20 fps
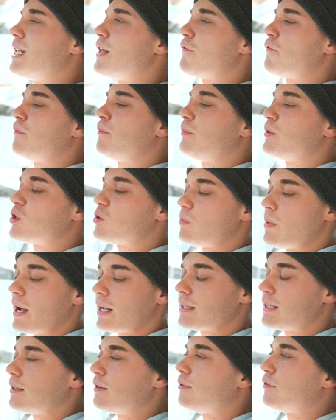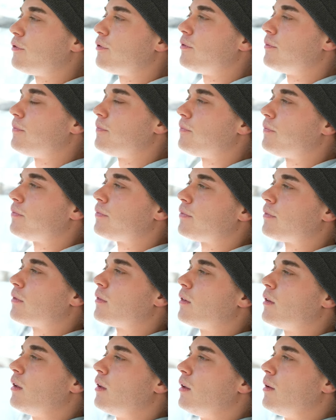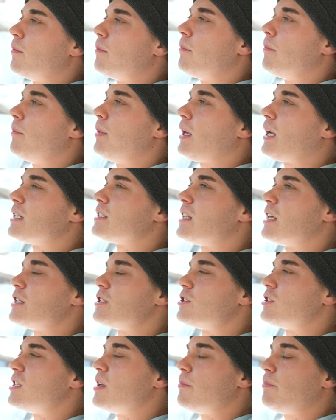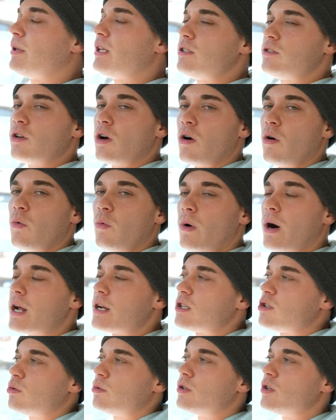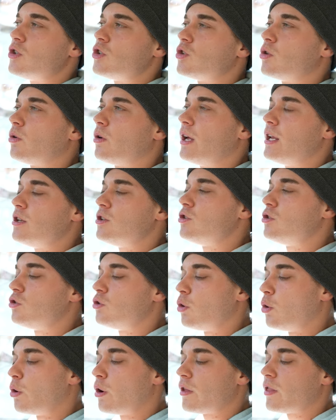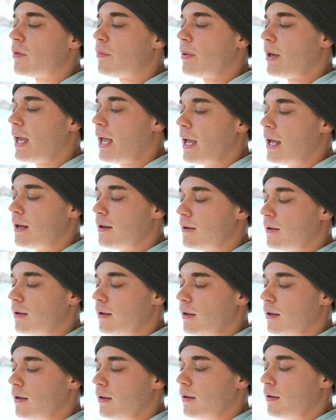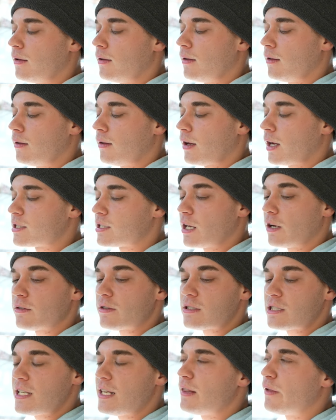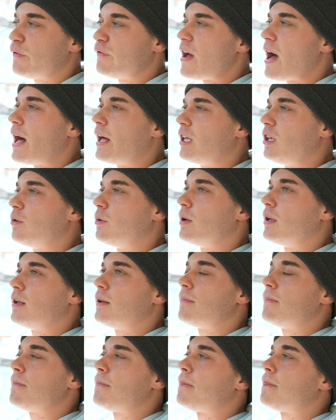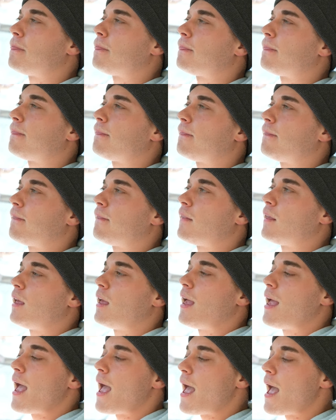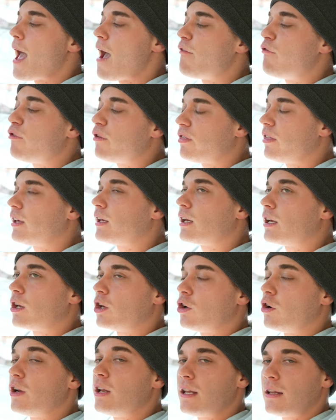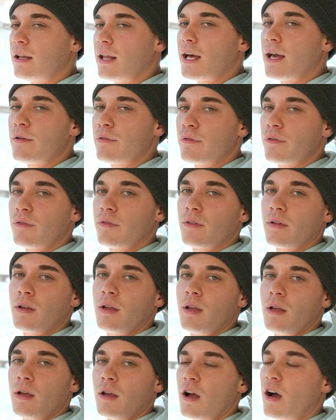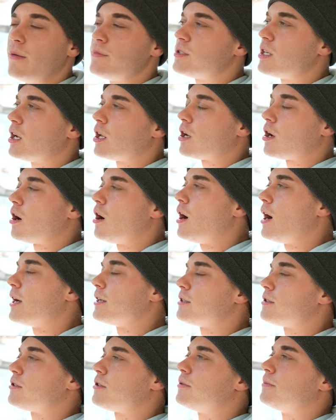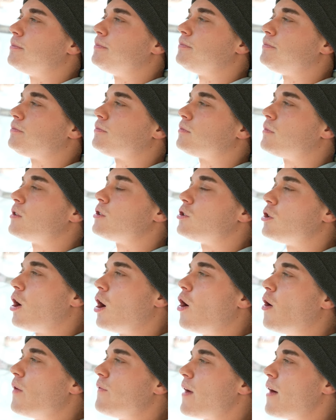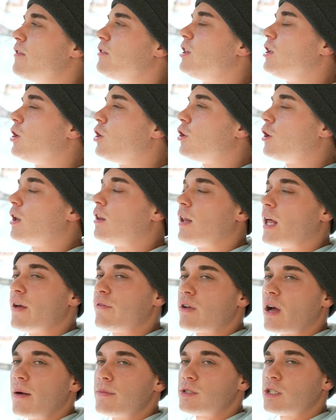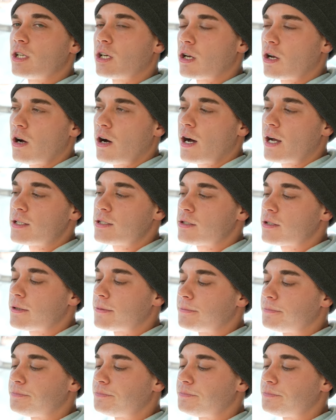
different perspective because they simply don't want to endure the pain because they don't see the value in it. Everything good in life comes at a cost. So if everything good in life comes at a cost,